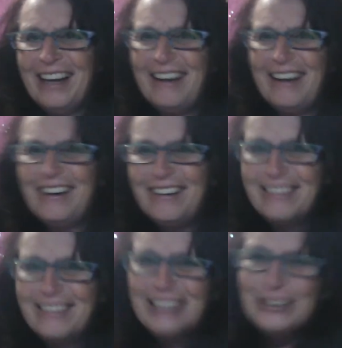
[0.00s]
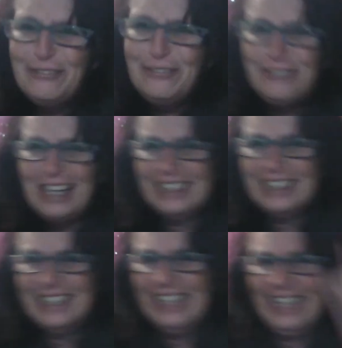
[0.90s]
Oh, that's
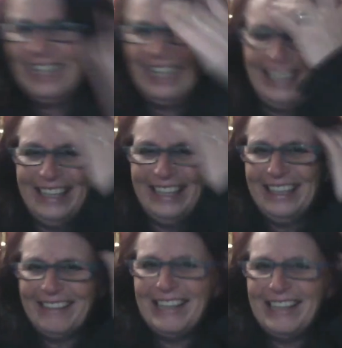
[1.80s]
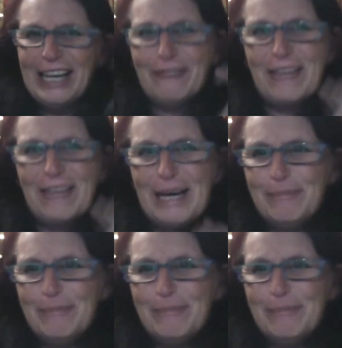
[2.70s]
funny. I love that